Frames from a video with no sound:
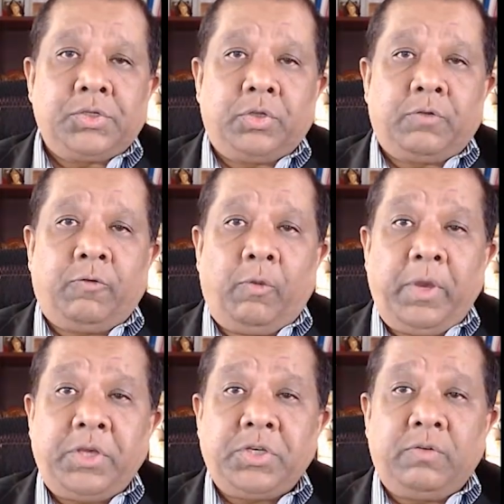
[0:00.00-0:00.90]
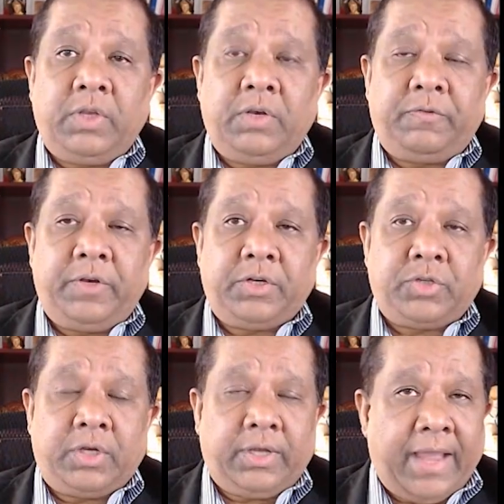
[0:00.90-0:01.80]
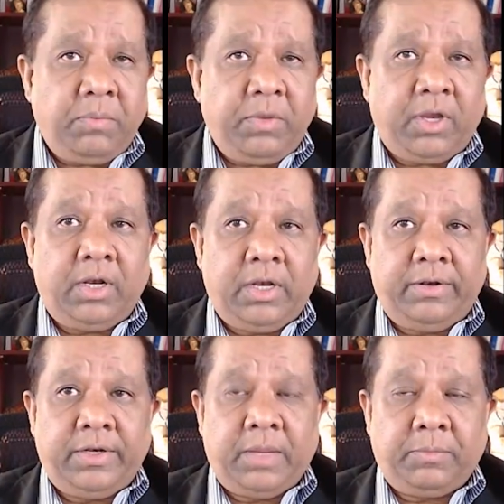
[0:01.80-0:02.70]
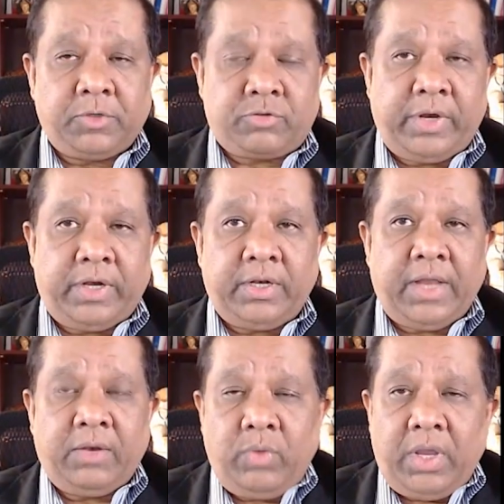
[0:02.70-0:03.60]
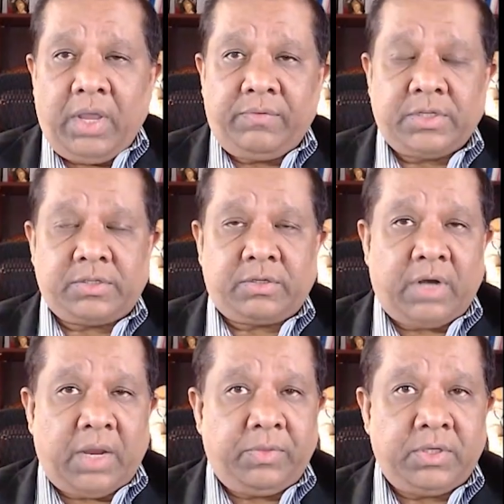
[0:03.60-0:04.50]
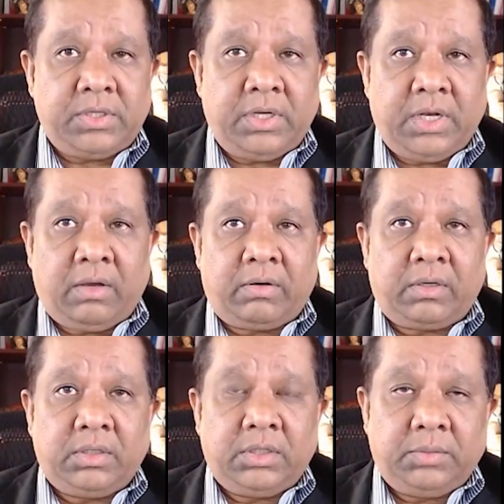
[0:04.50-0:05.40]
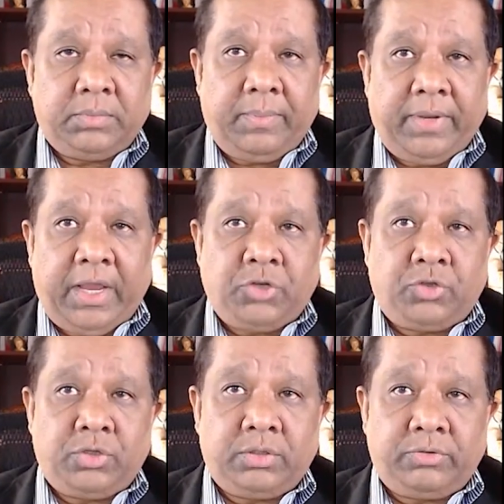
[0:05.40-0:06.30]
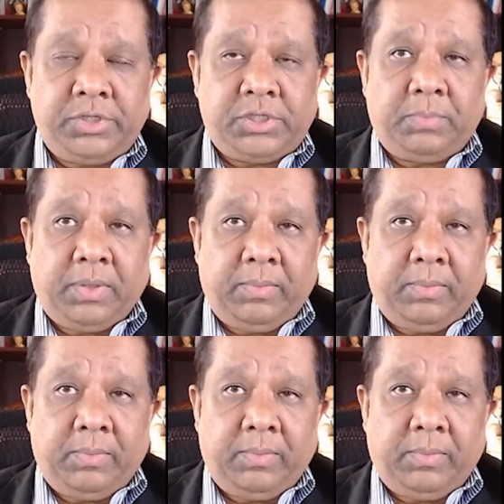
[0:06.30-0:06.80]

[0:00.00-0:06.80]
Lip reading: So the formation of the inferior trunk can be clearly demonstrated, and we have described this in our recent